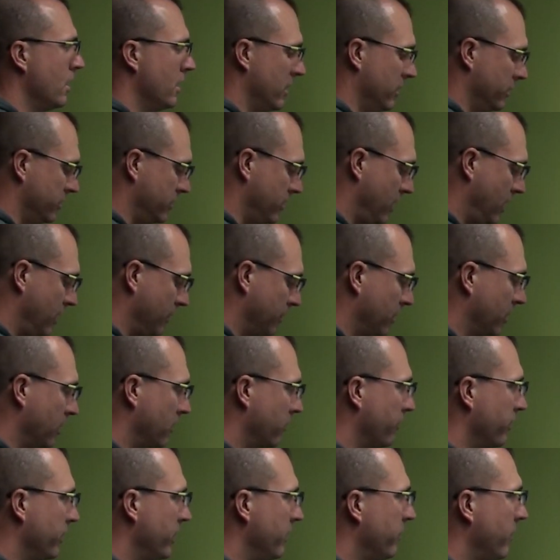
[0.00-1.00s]
So now I'm going to
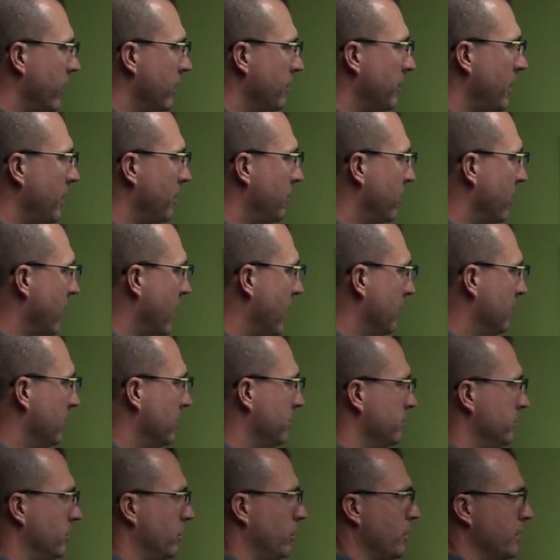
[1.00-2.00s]
rewrite my problem
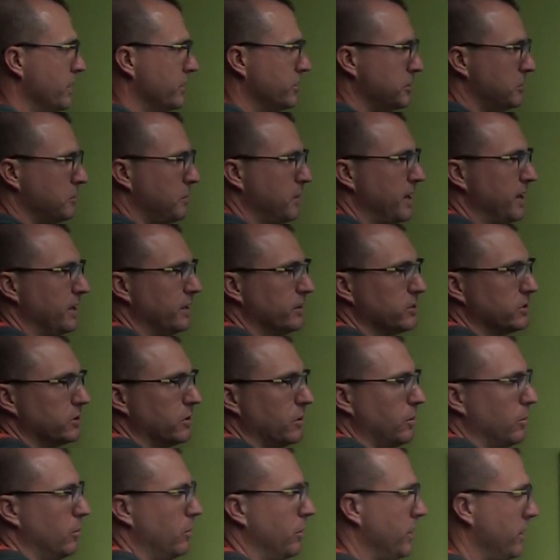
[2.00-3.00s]
with space,
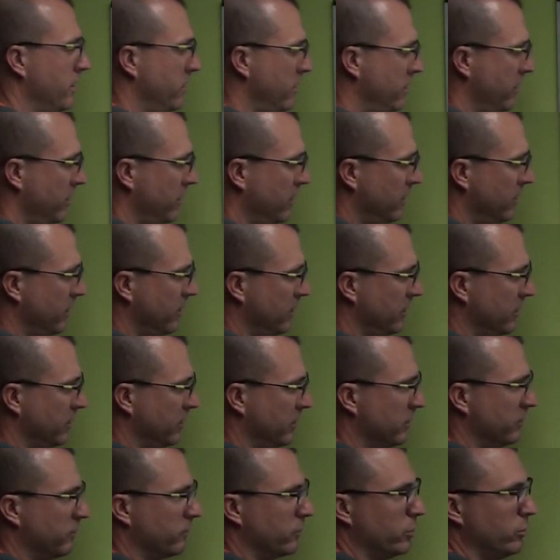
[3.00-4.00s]
with
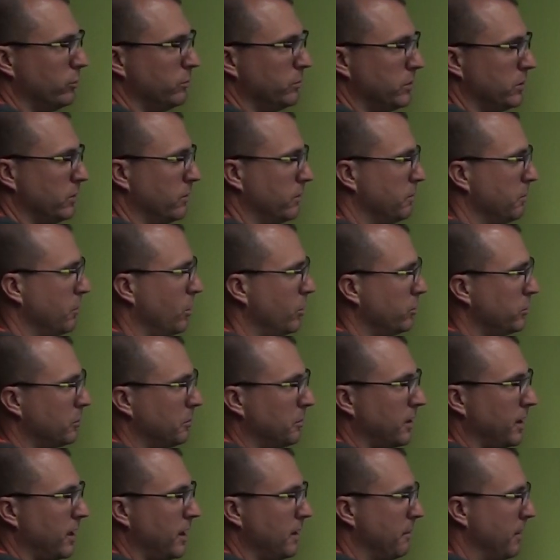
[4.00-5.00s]
room to
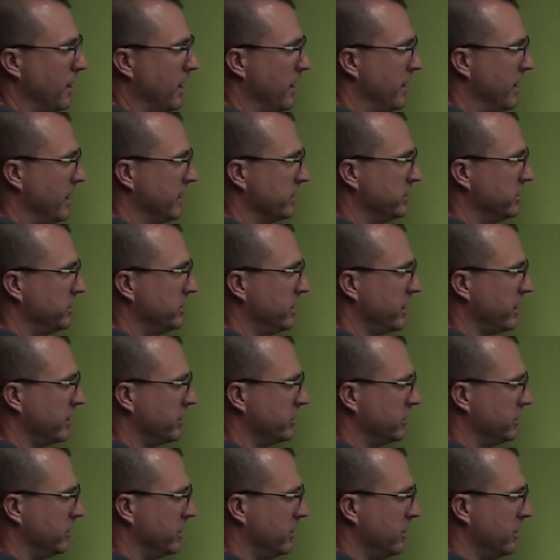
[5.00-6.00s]
multiply by that
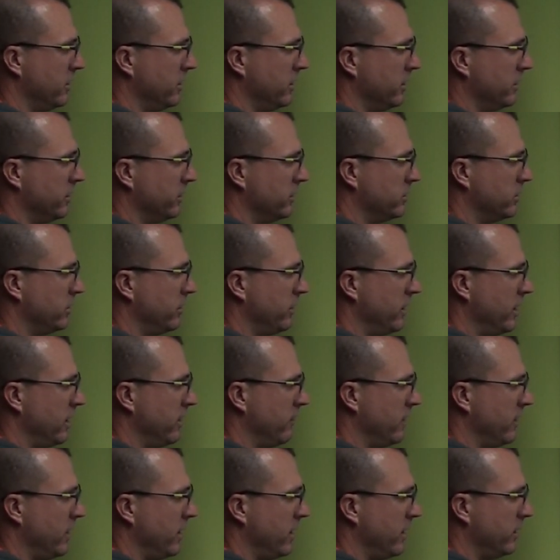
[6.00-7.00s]
6. So I
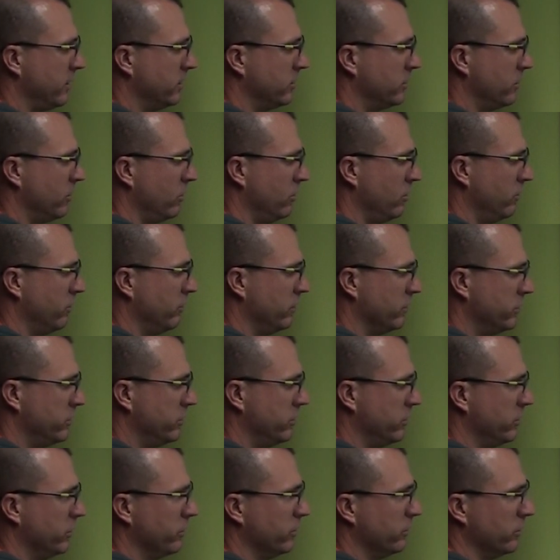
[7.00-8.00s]
have x over
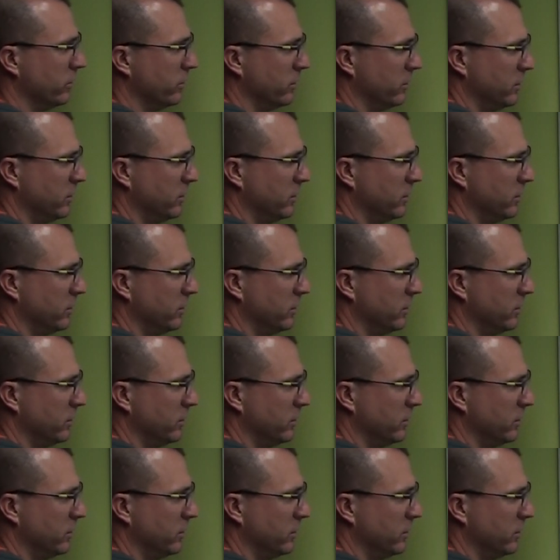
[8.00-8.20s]
2